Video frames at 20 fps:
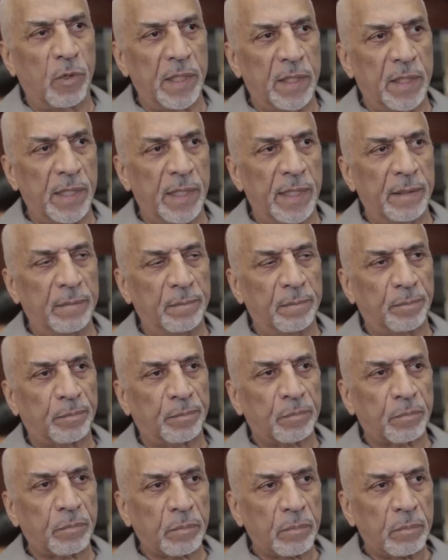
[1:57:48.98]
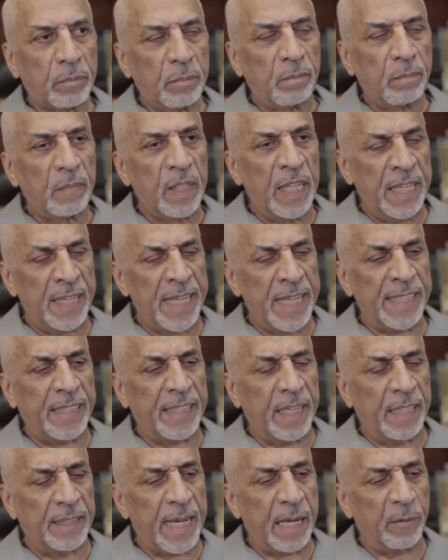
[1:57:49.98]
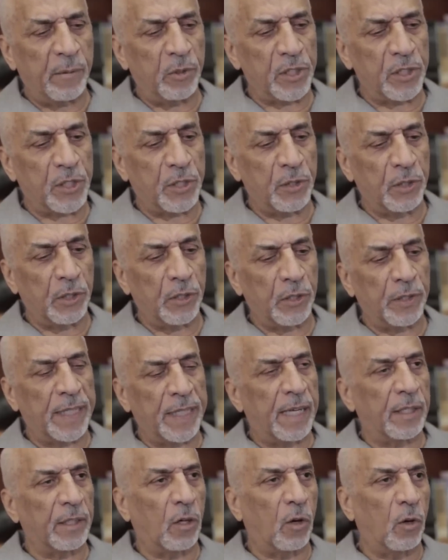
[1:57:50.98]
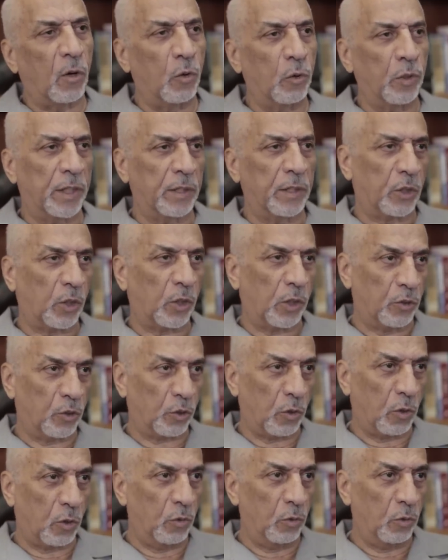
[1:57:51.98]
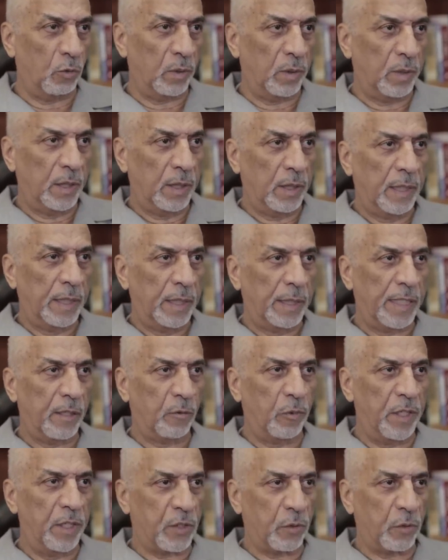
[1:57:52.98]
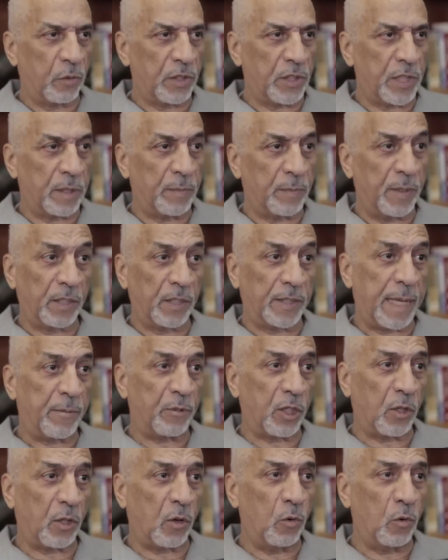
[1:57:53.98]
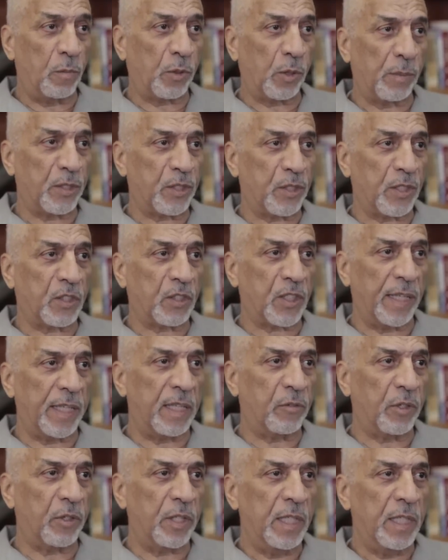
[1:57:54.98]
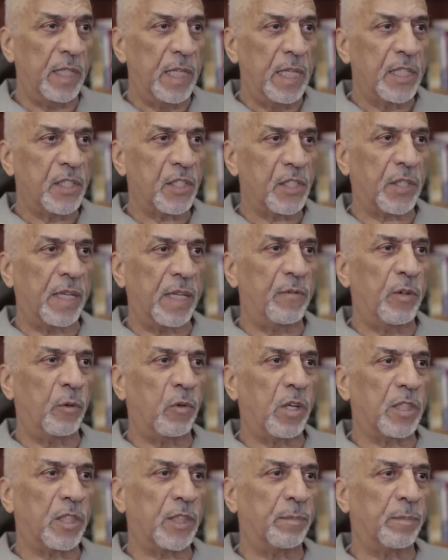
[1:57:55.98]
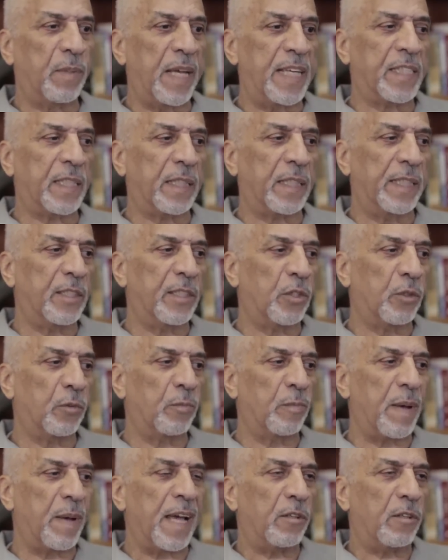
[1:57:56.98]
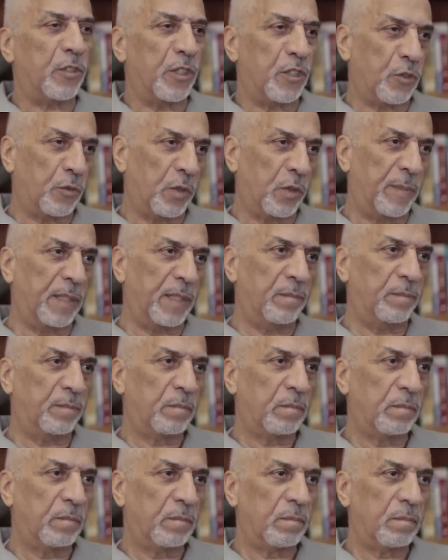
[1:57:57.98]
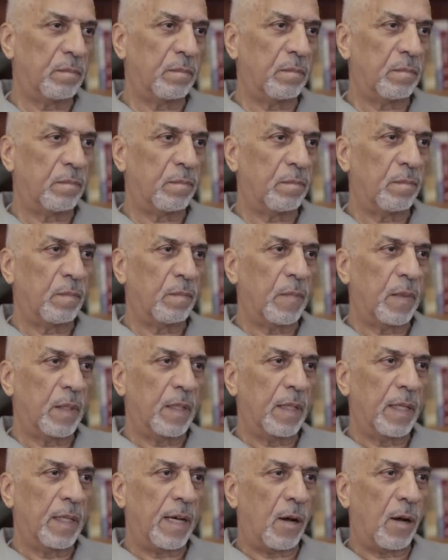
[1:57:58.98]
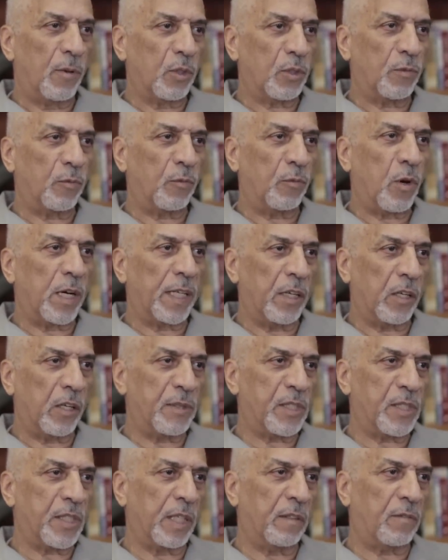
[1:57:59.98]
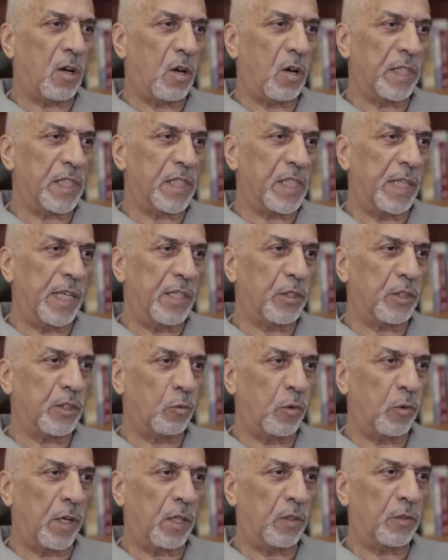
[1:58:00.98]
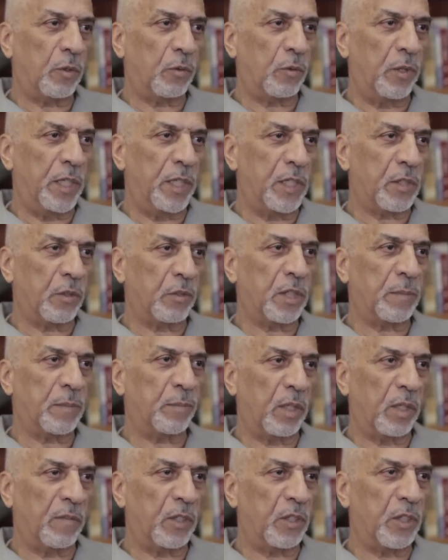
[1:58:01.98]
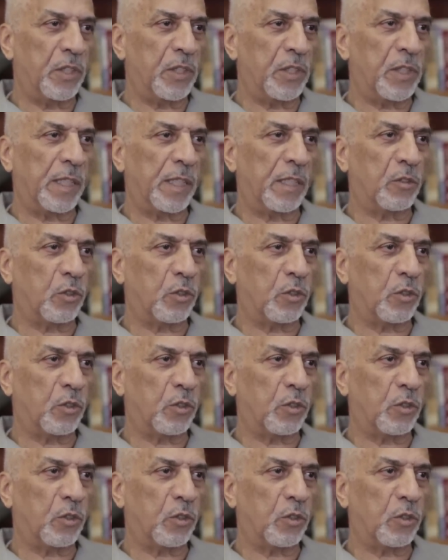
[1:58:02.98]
one thing, and that was to learn how to own and to control, get resources, because that was the whole purpose of slavery. Slavery was basically to maldistribute almost 100% of all this nation's wealth, resources, privileges, and